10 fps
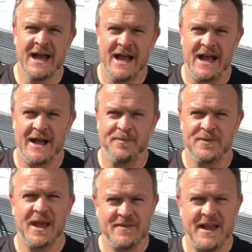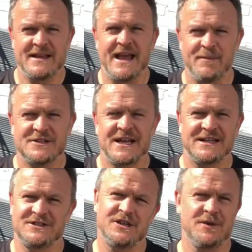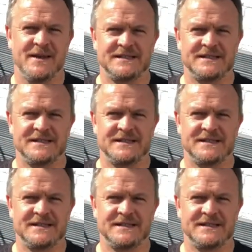and then yeah, my challenge to you is,